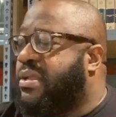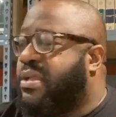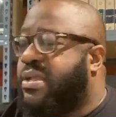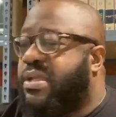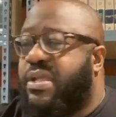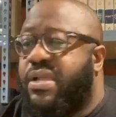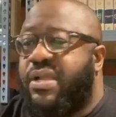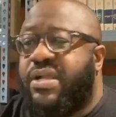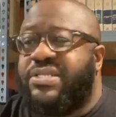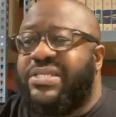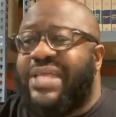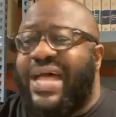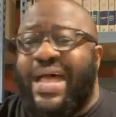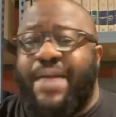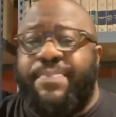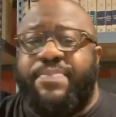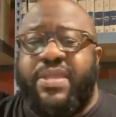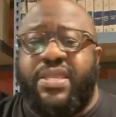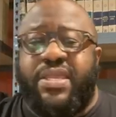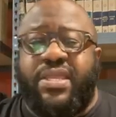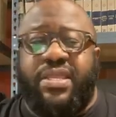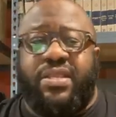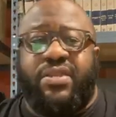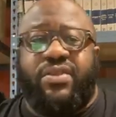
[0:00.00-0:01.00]
because I
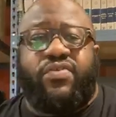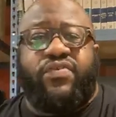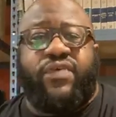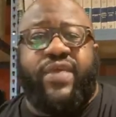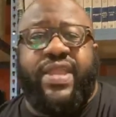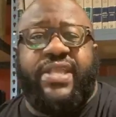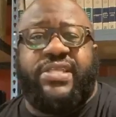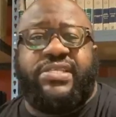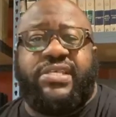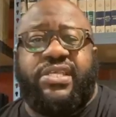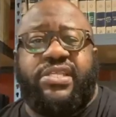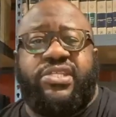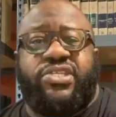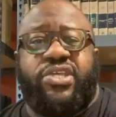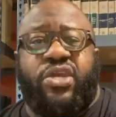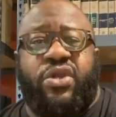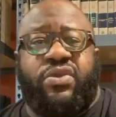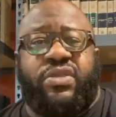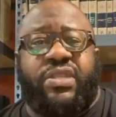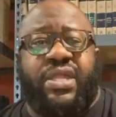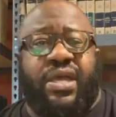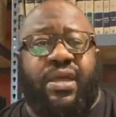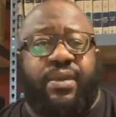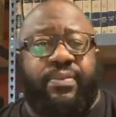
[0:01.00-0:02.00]
be getting crazy and
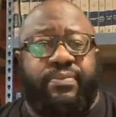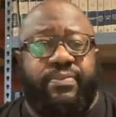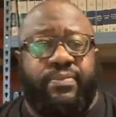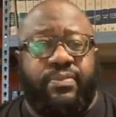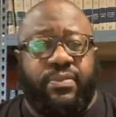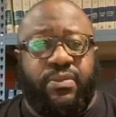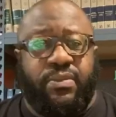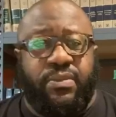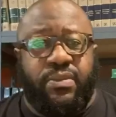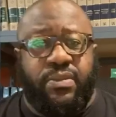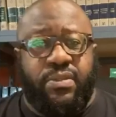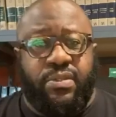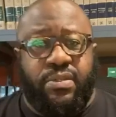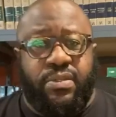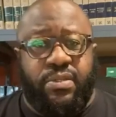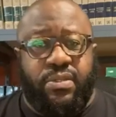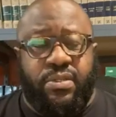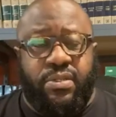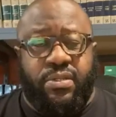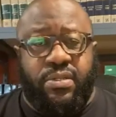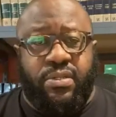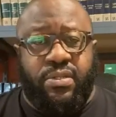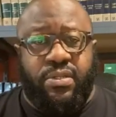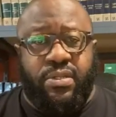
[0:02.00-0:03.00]
turned up.
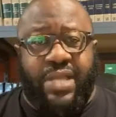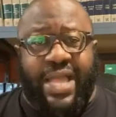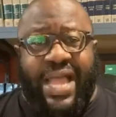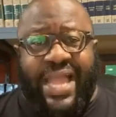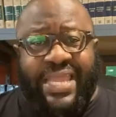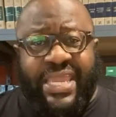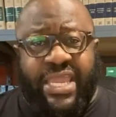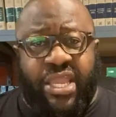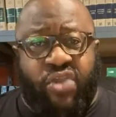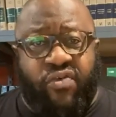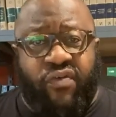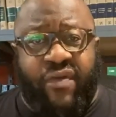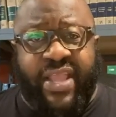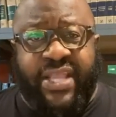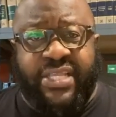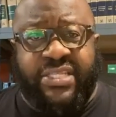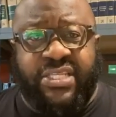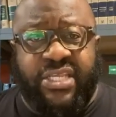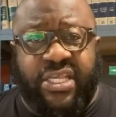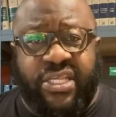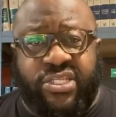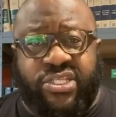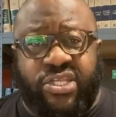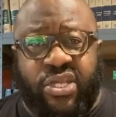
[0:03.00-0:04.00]
I get
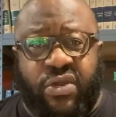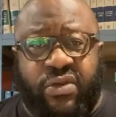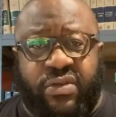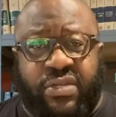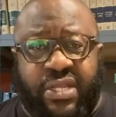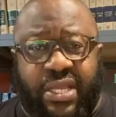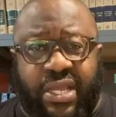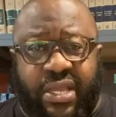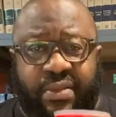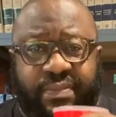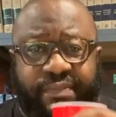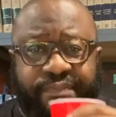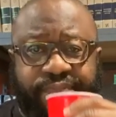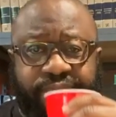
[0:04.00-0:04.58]
crazy and turned up.